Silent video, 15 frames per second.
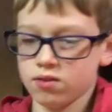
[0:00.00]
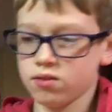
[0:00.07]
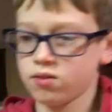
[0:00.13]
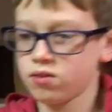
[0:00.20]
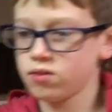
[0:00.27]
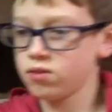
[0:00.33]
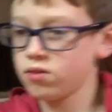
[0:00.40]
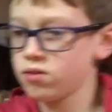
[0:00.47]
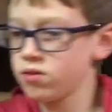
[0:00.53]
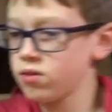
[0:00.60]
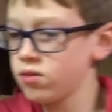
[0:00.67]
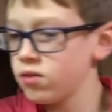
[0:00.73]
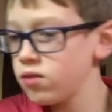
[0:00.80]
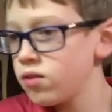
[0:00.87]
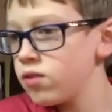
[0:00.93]

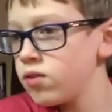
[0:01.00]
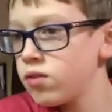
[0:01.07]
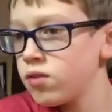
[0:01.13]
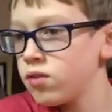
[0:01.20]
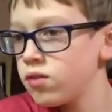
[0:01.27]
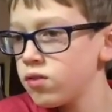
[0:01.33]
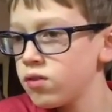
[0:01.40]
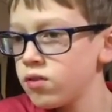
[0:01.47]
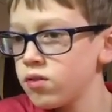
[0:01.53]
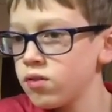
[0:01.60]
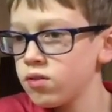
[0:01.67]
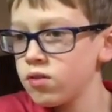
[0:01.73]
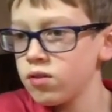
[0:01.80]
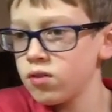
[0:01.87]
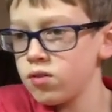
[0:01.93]

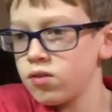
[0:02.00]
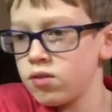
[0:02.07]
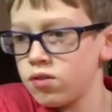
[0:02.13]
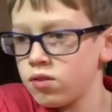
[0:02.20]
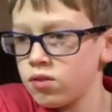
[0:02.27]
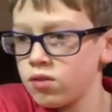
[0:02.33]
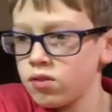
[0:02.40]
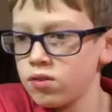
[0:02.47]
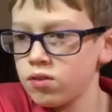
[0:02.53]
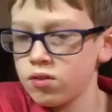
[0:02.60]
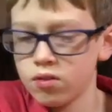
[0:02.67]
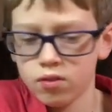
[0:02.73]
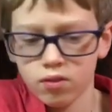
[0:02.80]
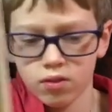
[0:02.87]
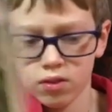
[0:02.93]

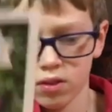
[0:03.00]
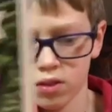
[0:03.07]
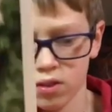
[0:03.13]
No words are spoken by the person on screen.